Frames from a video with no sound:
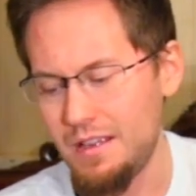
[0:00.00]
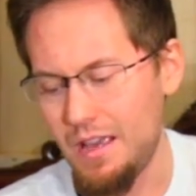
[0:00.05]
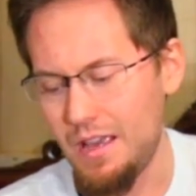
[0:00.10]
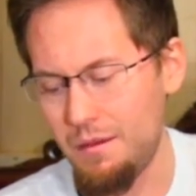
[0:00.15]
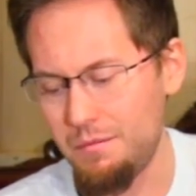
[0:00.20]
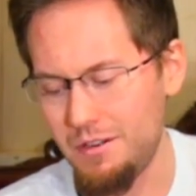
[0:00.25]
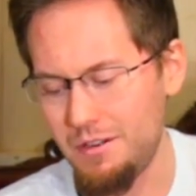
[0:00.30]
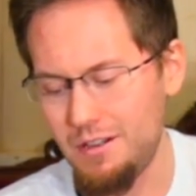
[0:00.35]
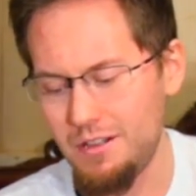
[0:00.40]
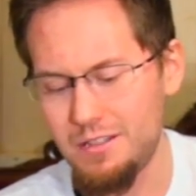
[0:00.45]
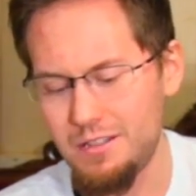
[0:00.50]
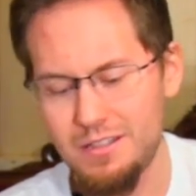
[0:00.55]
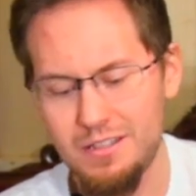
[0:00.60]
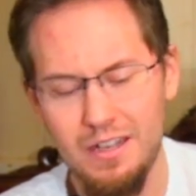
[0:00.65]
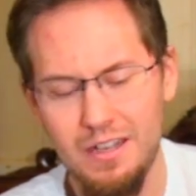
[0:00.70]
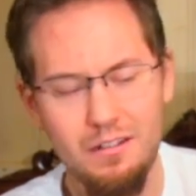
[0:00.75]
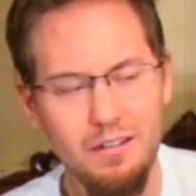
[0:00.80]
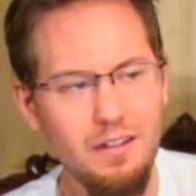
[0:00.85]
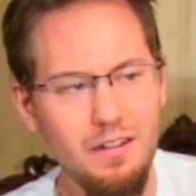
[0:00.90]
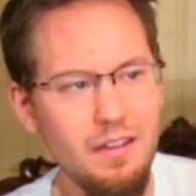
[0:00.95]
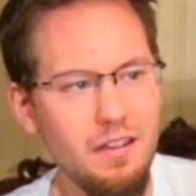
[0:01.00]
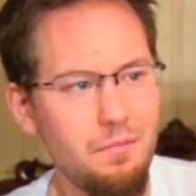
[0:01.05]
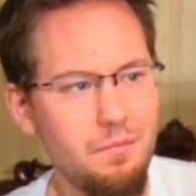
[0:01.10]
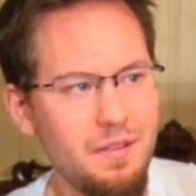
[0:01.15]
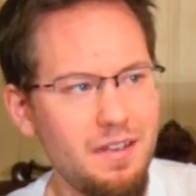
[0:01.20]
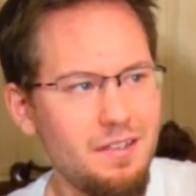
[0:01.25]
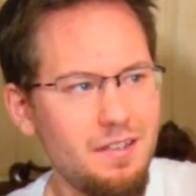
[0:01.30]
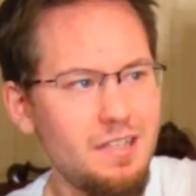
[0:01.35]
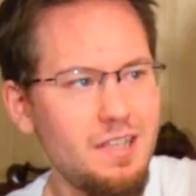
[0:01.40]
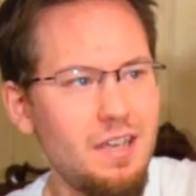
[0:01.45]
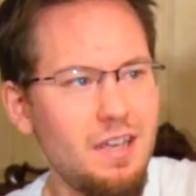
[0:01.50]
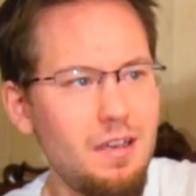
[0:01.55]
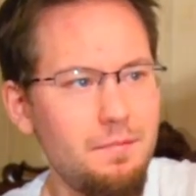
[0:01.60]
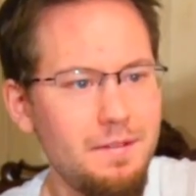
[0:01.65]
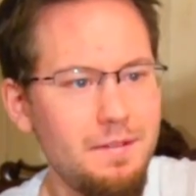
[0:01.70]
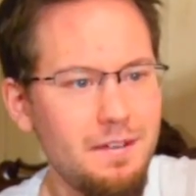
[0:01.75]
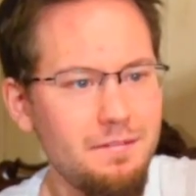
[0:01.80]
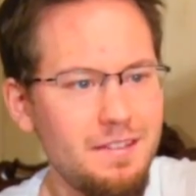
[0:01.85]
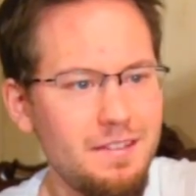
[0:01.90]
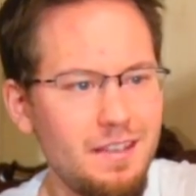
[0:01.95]
I'm gonna tell you a little bit
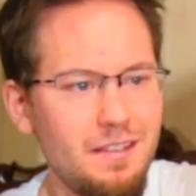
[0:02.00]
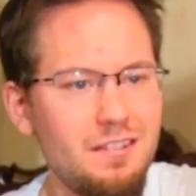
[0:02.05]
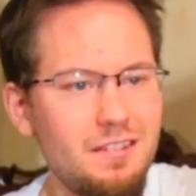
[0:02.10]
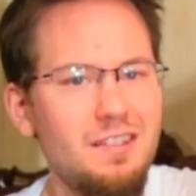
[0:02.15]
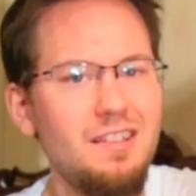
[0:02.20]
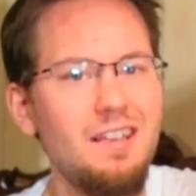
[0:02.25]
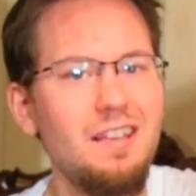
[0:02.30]
about this.